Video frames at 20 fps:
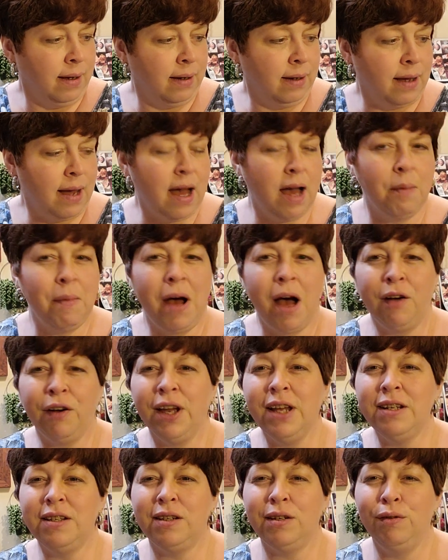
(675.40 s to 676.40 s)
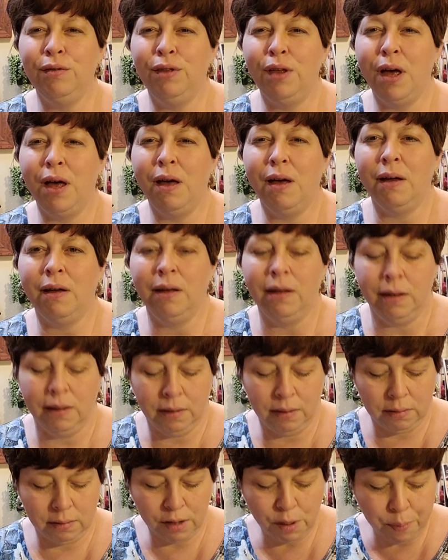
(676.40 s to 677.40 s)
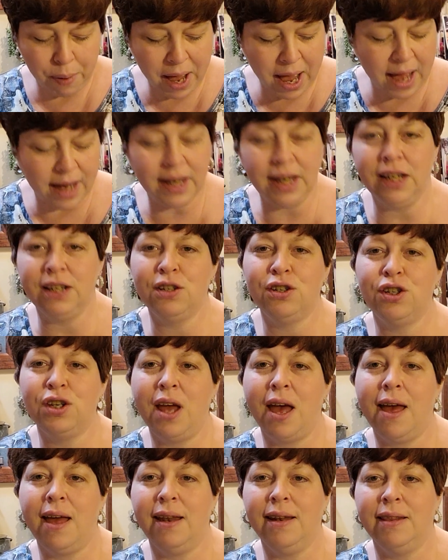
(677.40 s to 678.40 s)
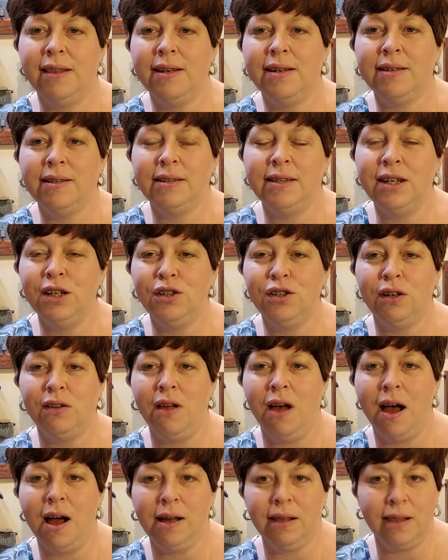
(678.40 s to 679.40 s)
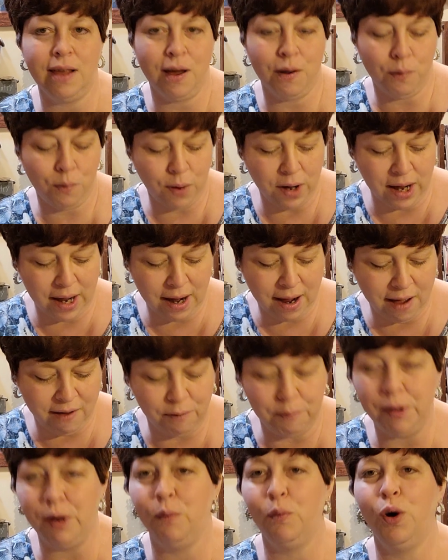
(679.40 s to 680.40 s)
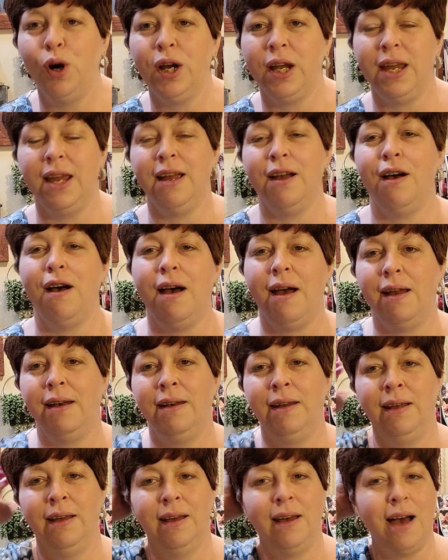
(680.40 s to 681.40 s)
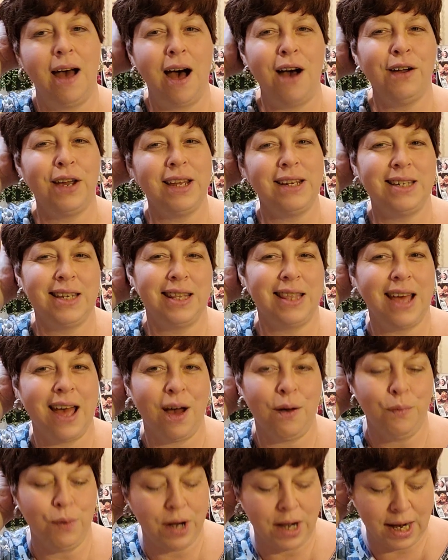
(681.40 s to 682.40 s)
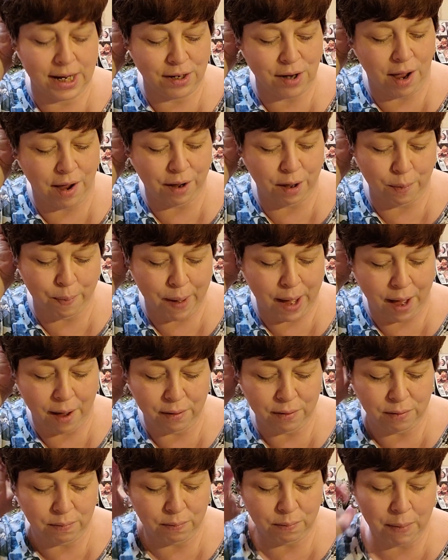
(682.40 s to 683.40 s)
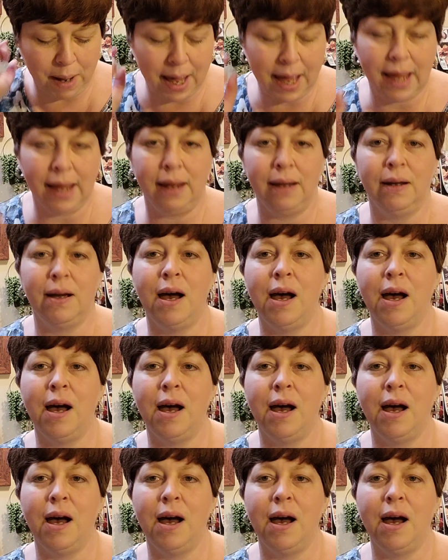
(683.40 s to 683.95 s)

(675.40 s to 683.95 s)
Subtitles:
I'll get to the potting shed, the stitch along that we have been working on. I'll get to that when I talk about my